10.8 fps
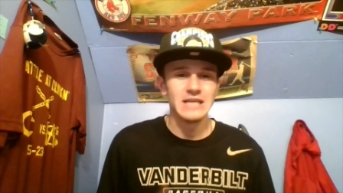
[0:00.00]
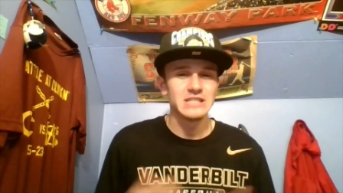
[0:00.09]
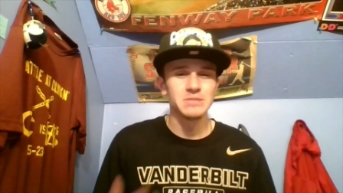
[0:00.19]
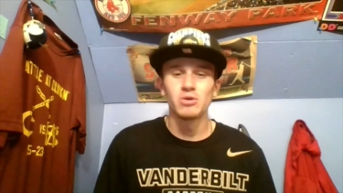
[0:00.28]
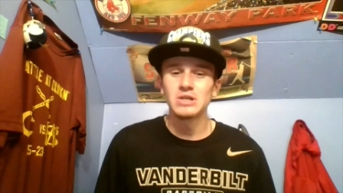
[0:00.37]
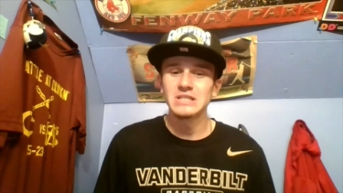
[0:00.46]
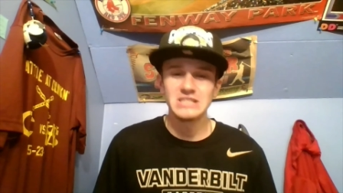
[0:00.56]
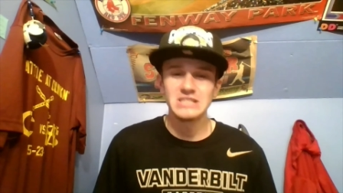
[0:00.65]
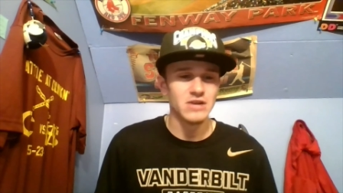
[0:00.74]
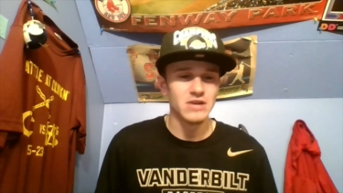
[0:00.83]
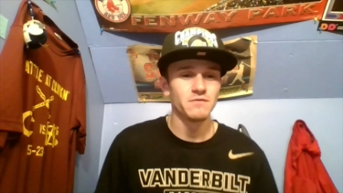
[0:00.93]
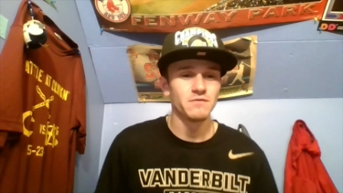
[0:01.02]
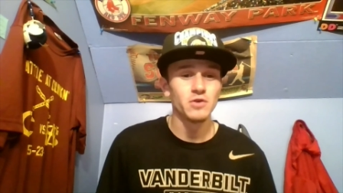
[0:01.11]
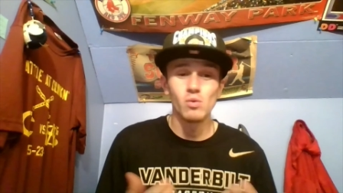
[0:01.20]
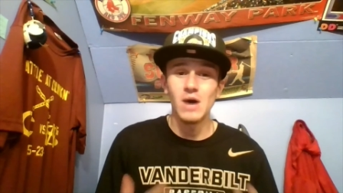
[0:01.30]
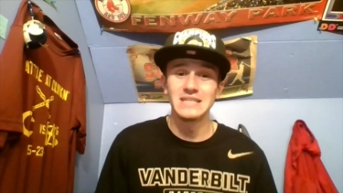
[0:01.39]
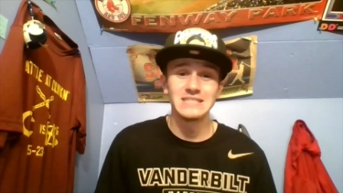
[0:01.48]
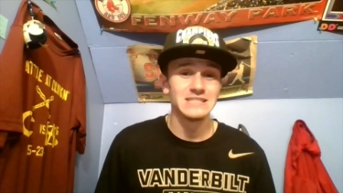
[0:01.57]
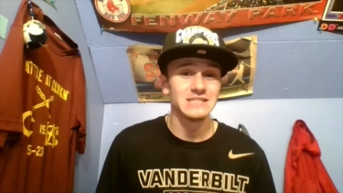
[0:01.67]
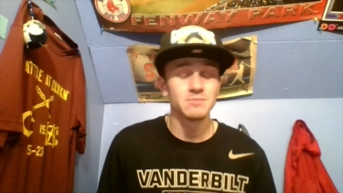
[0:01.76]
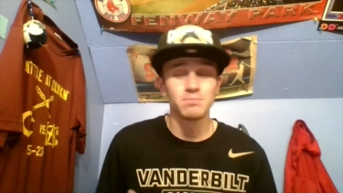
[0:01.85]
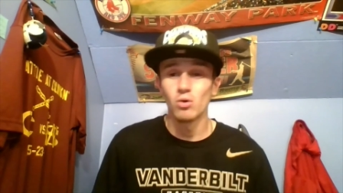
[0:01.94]
Support the channel. If you're watching
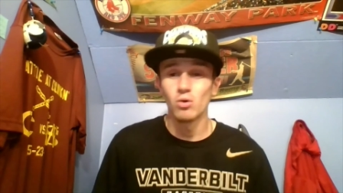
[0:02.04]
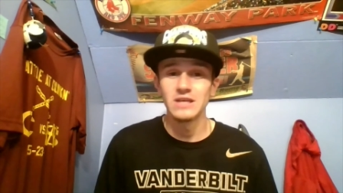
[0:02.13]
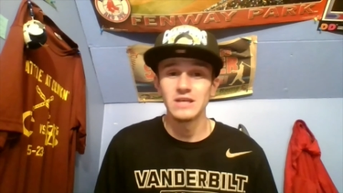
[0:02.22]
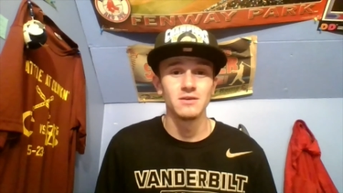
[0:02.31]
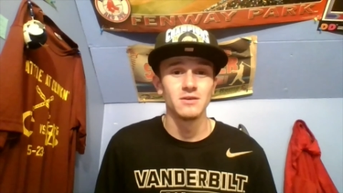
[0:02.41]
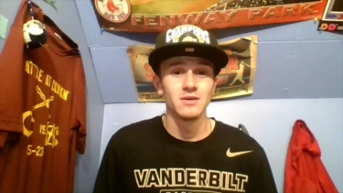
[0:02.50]
this, support it.